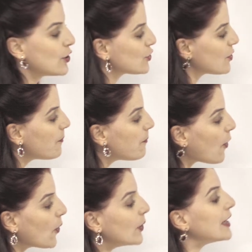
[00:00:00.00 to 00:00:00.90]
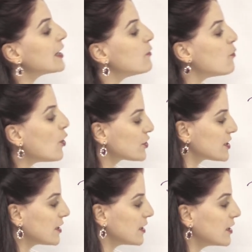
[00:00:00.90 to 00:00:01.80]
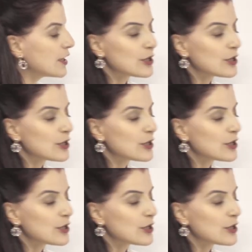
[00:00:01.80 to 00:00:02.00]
So boiling water,